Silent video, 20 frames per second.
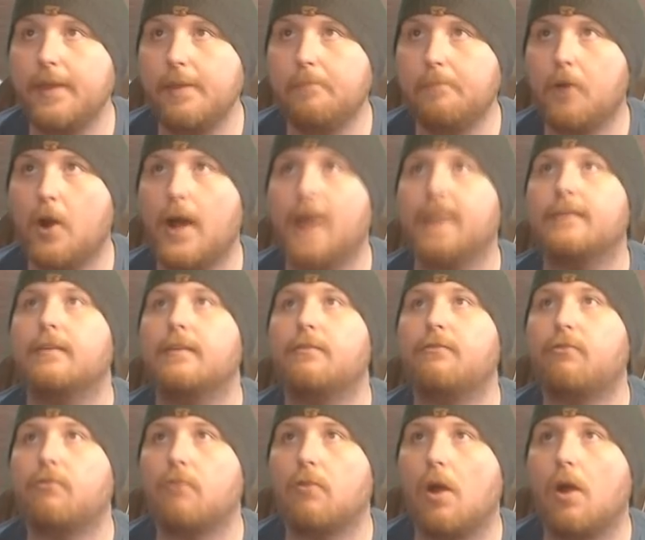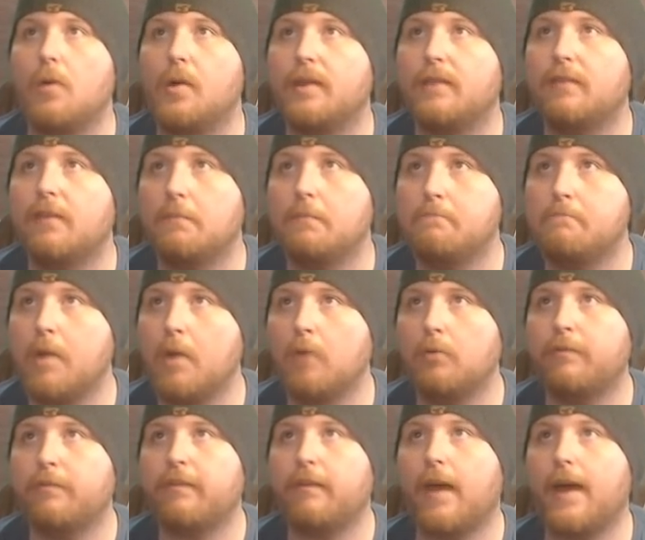practice throwing to
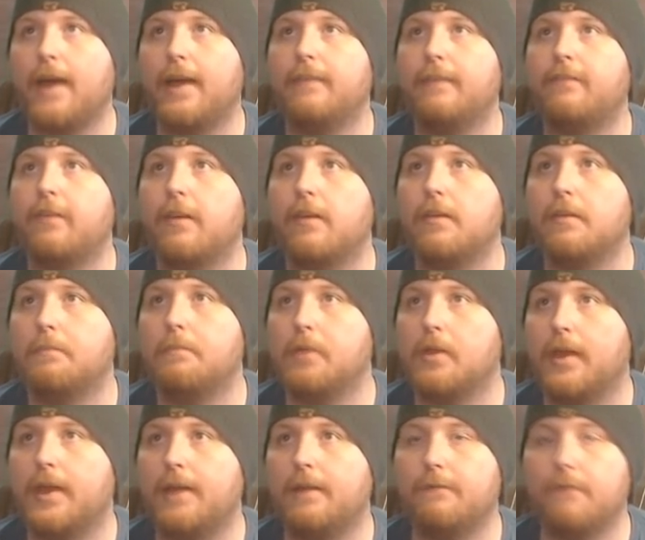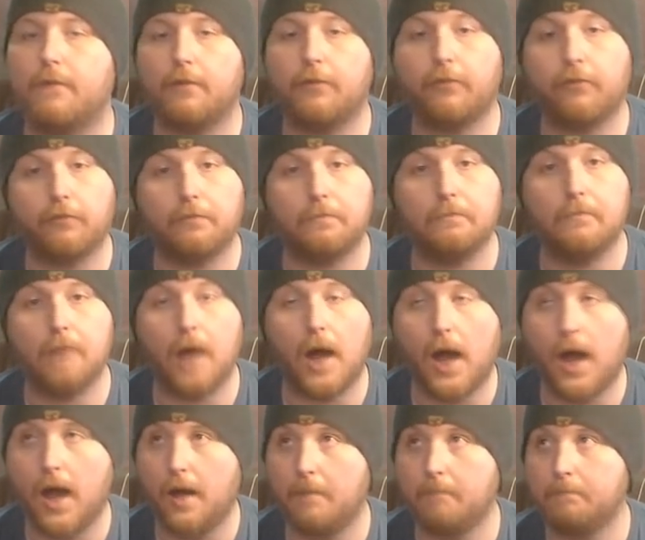both sides of the plate versus
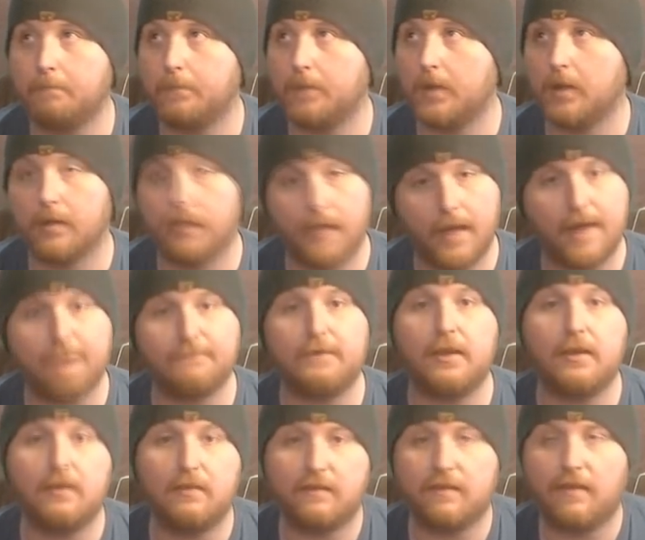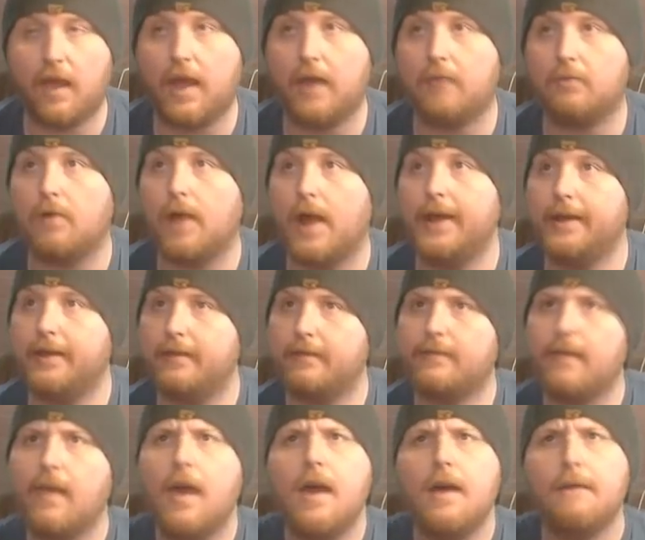lefties and
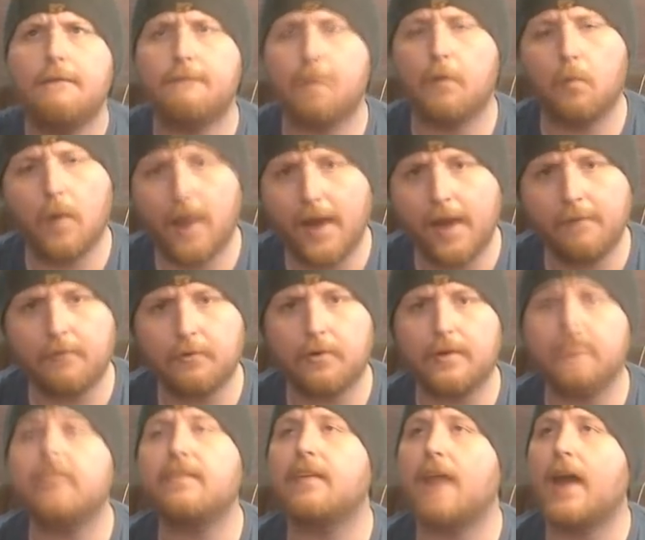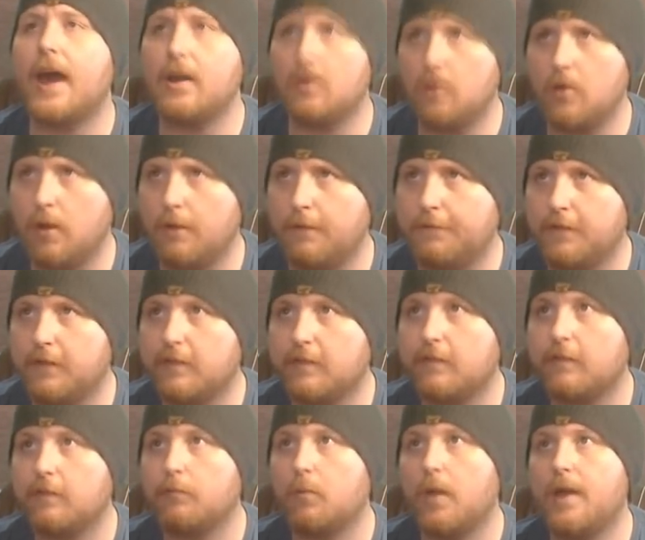righties. For whatever reason, I don't know if it's
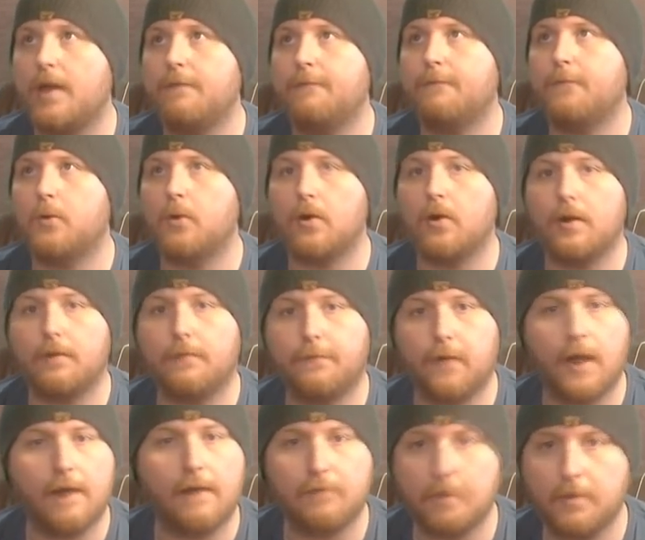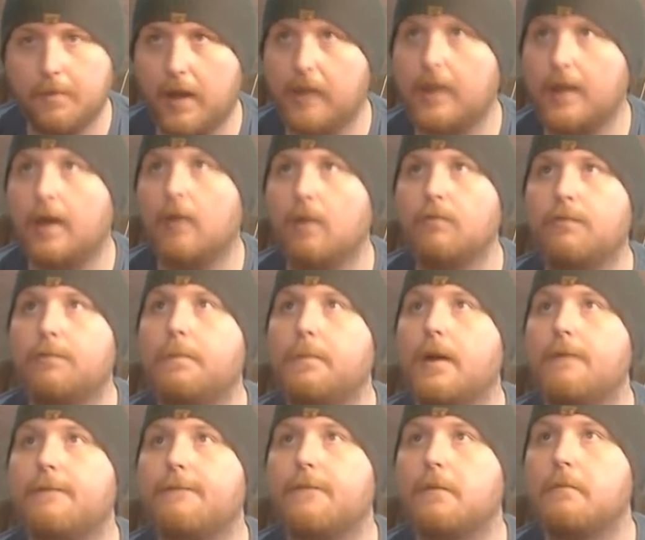this way for everybody else,
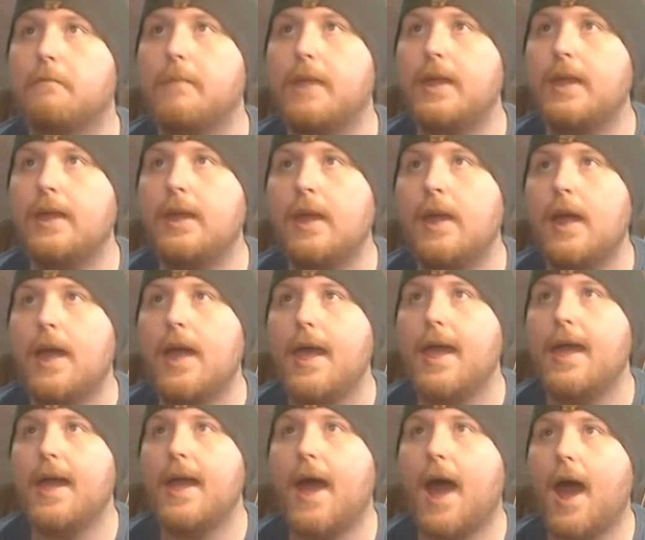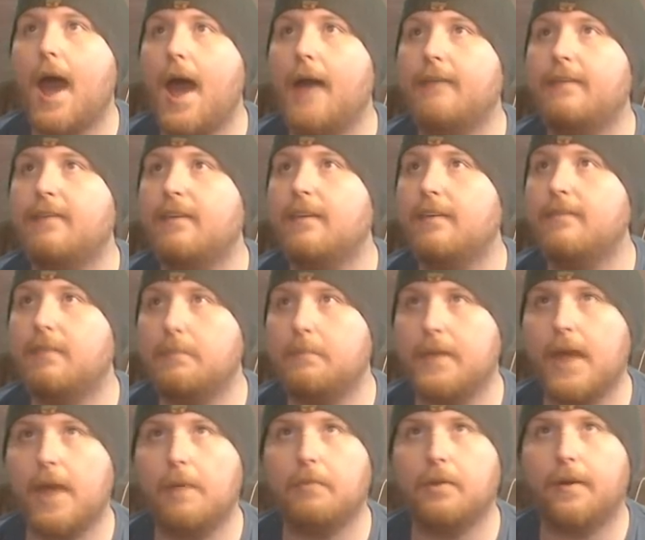but for me, I tend to
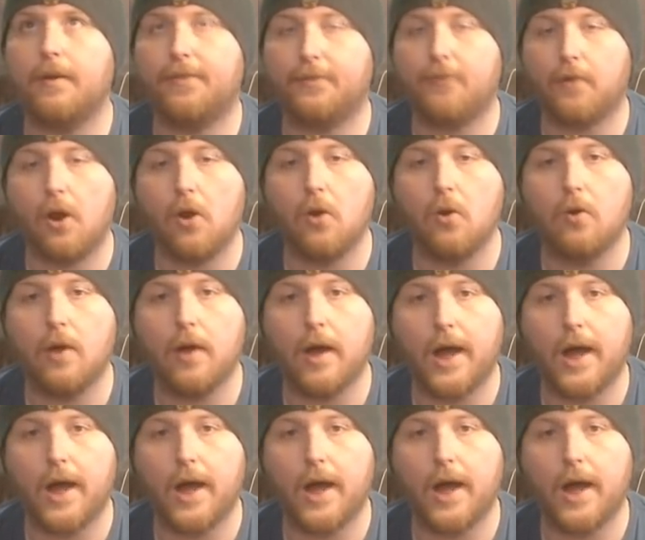be able to throw